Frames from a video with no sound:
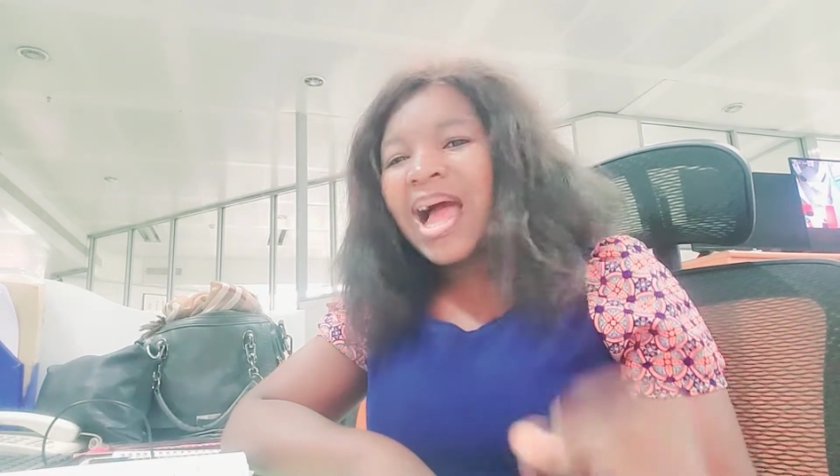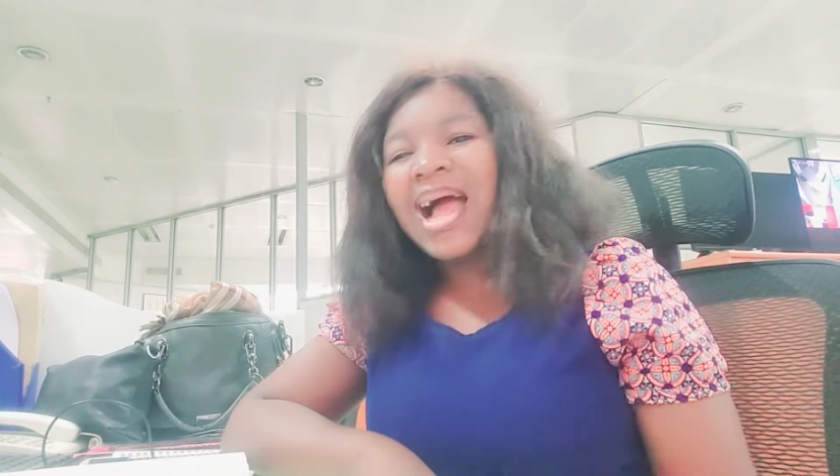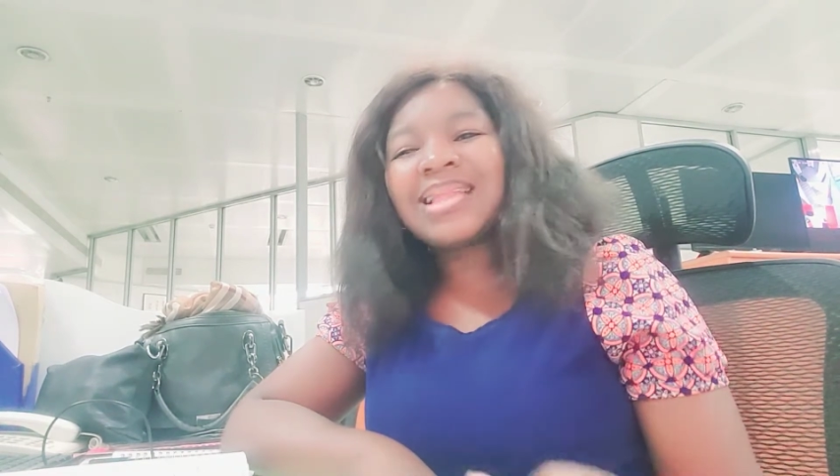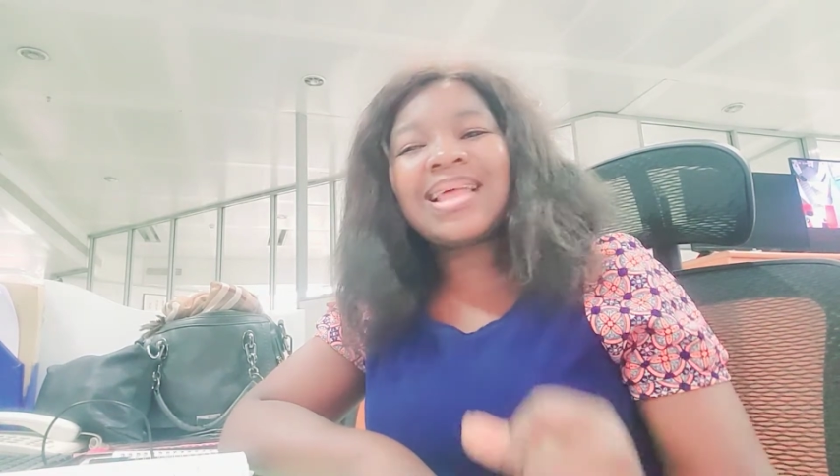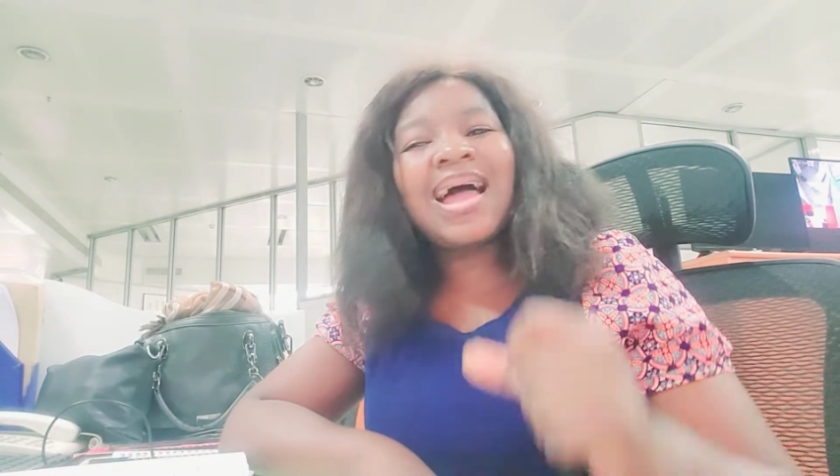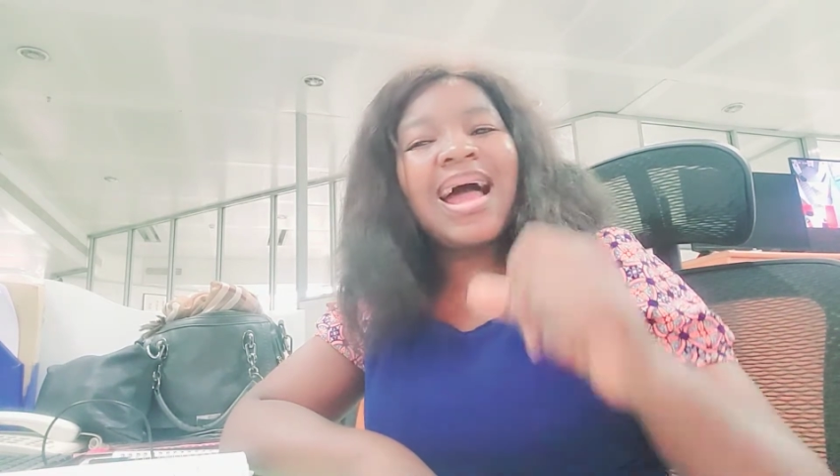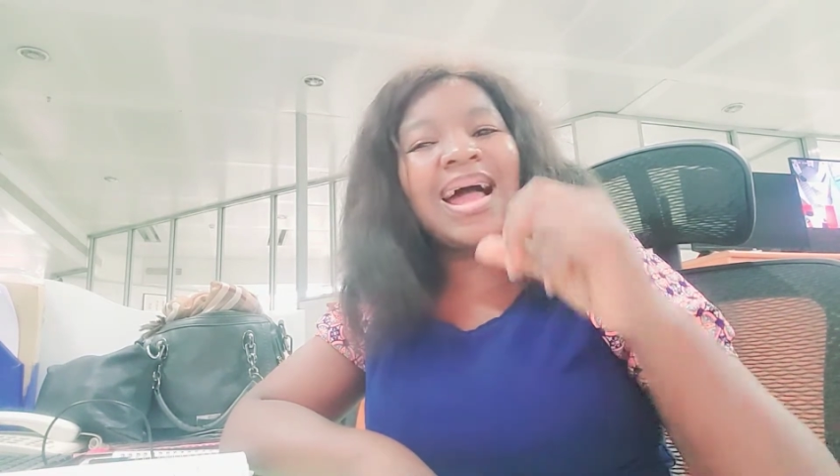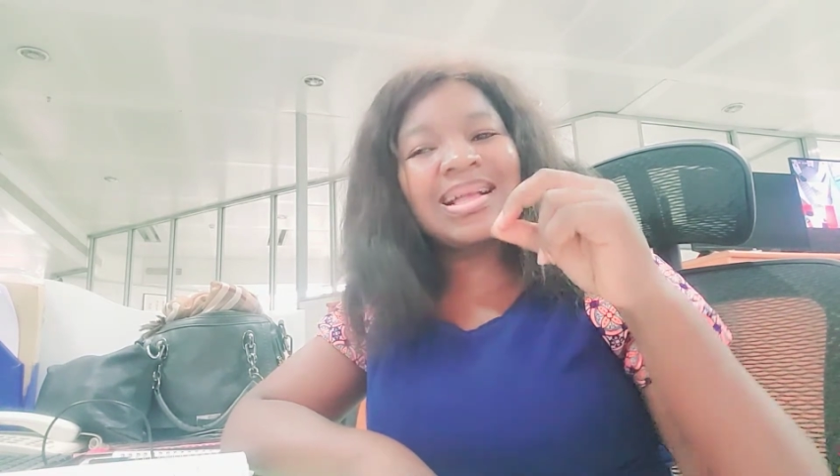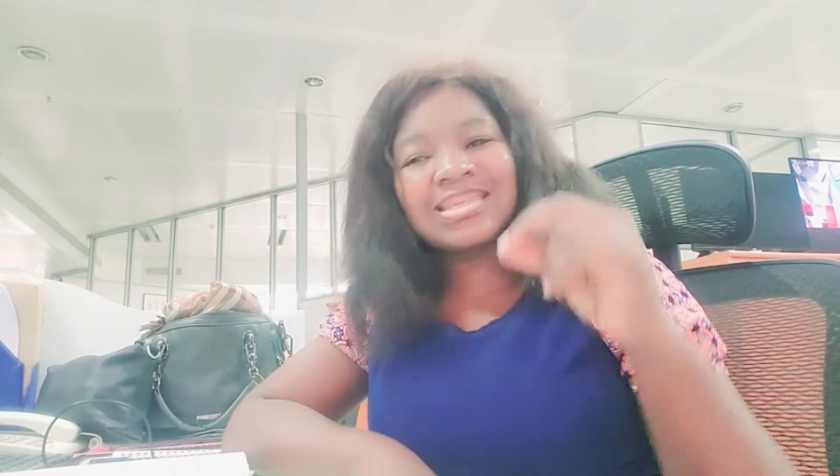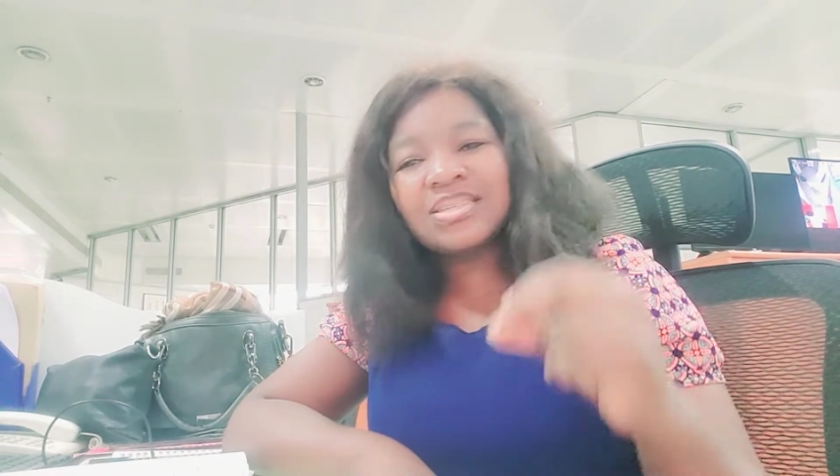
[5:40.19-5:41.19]
and
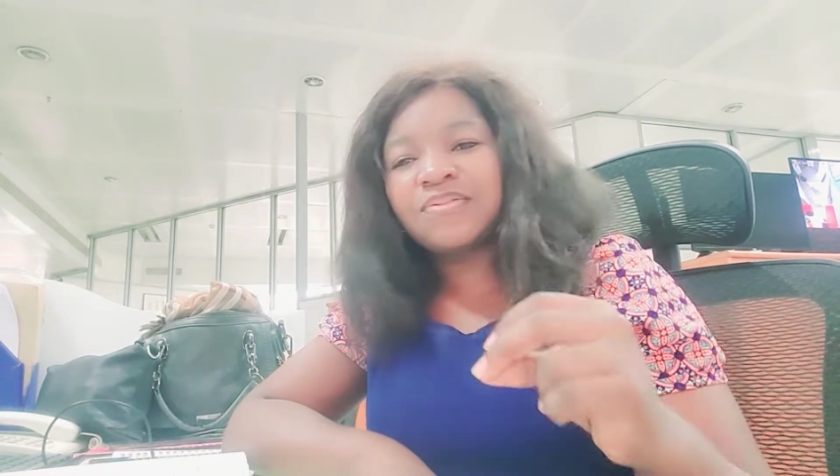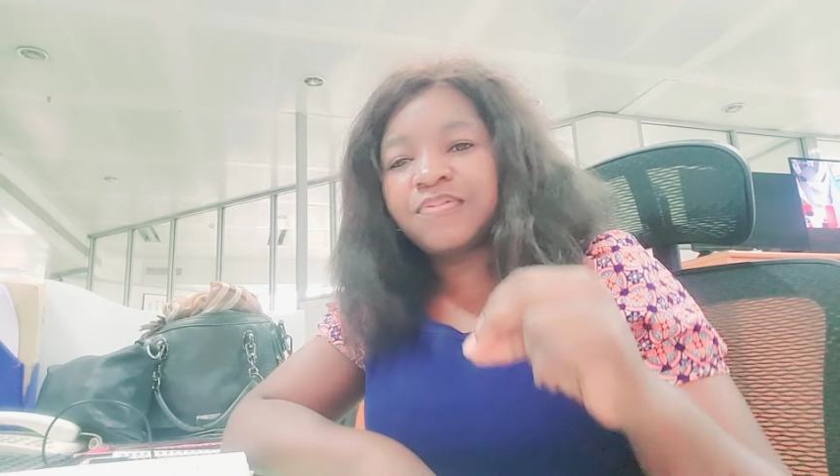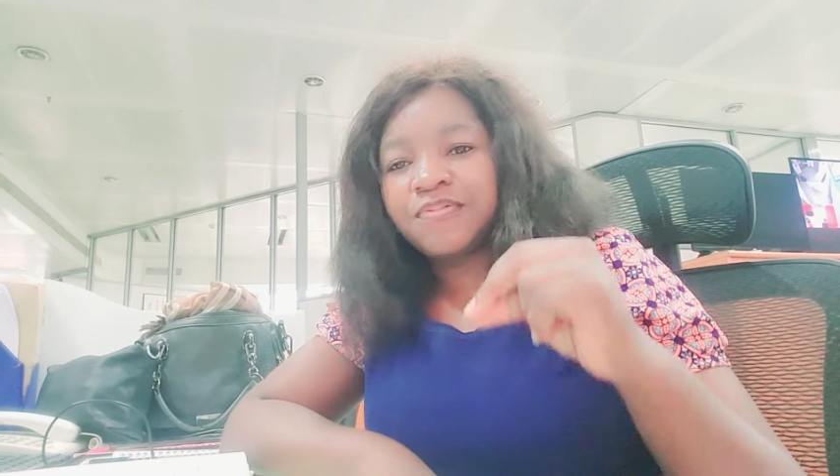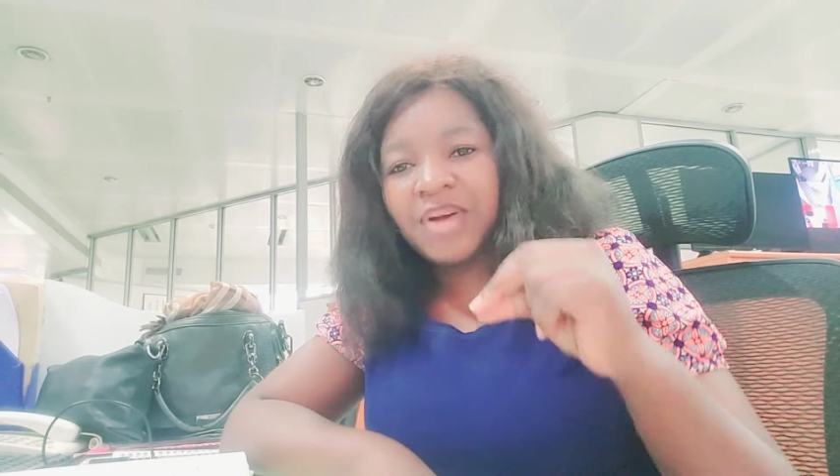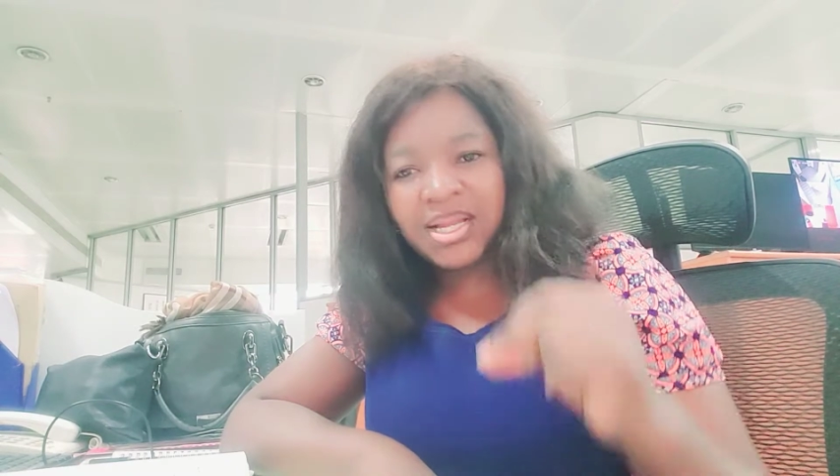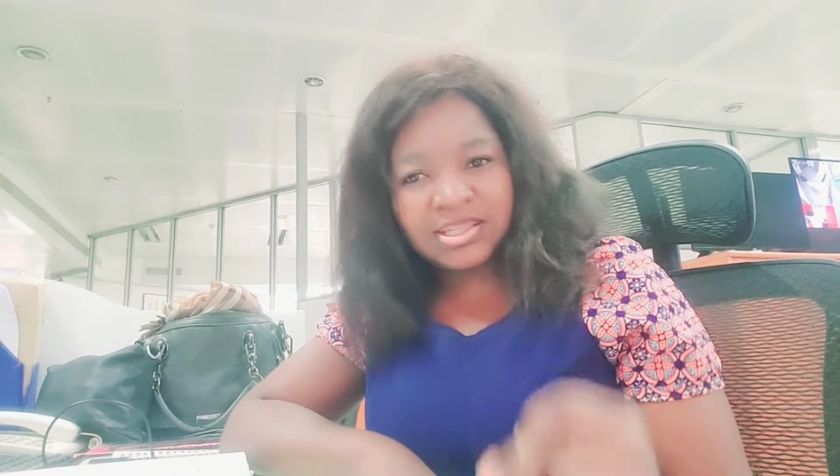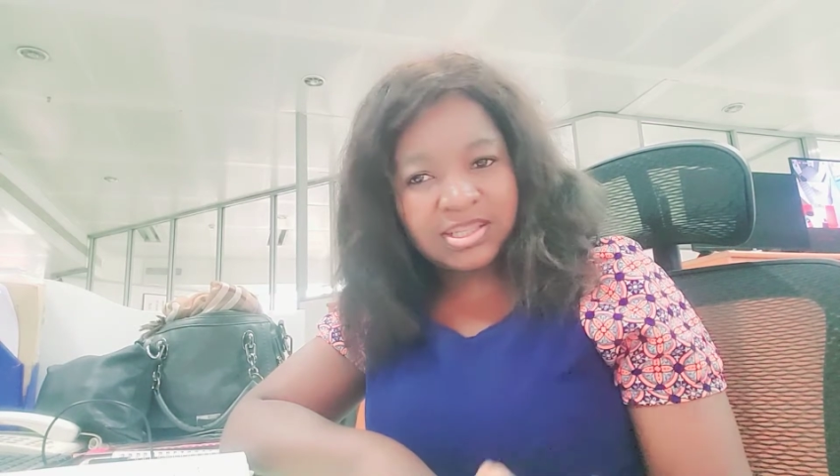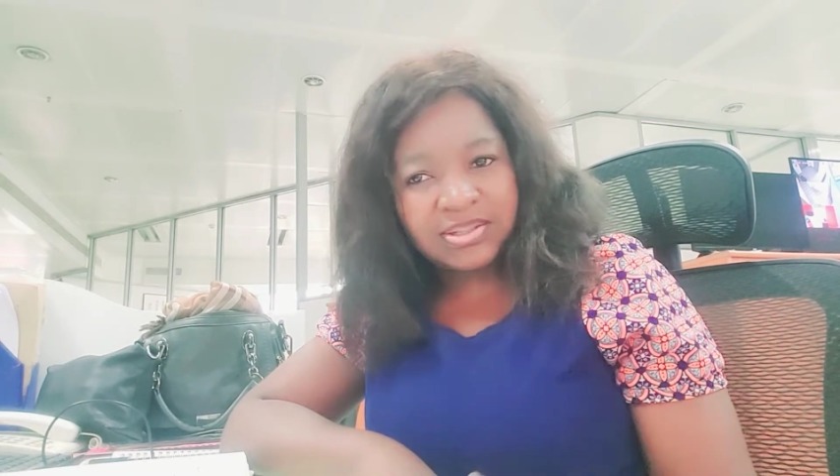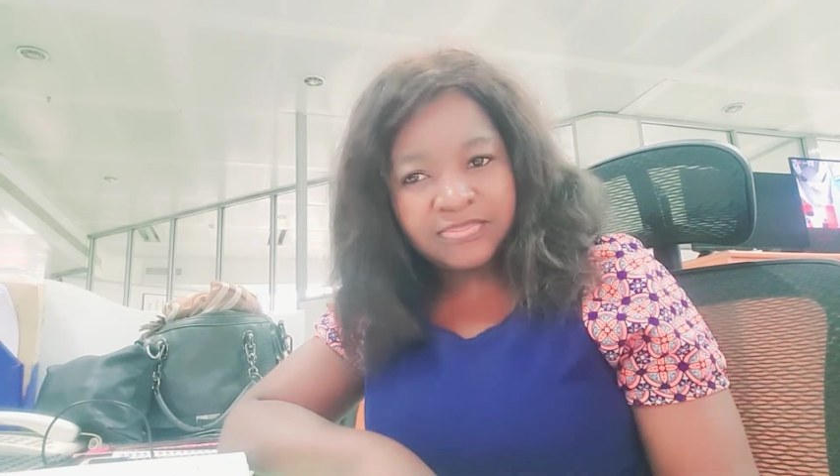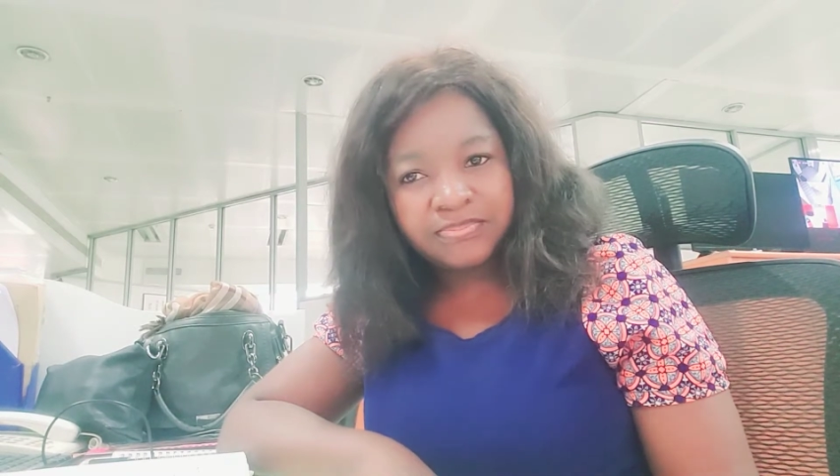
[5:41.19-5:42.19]
act fast.